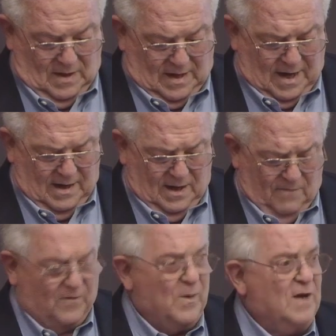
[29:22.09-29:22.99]
gaining
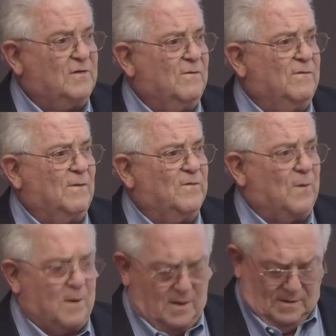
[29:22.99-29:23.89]
information from
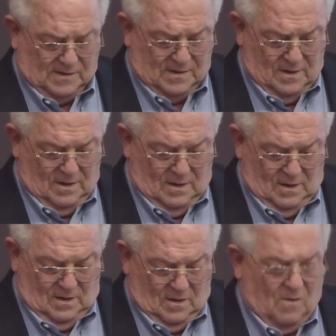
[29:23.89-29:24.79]
foreigners
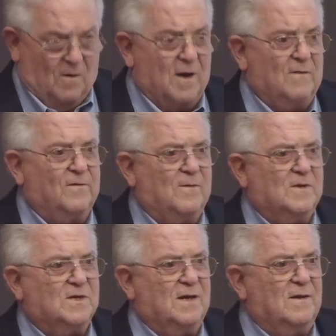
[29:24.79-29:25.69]
or
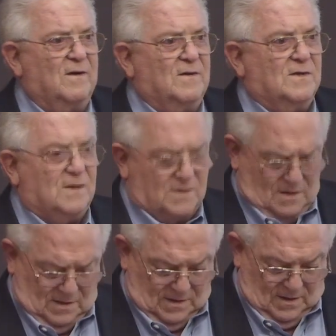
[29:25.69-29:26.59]
influencing their
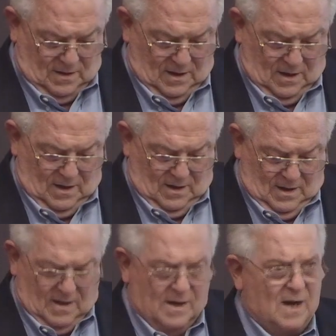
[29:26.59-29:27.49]
decisions.
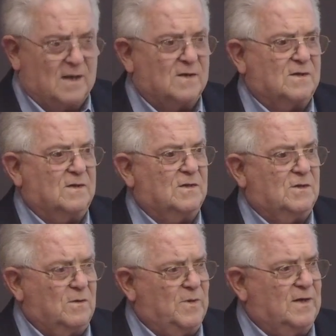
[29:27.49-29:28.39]
Analysis
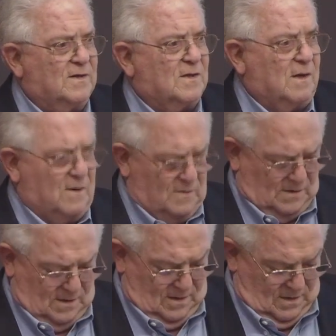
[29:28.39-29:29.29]
should be disclosed,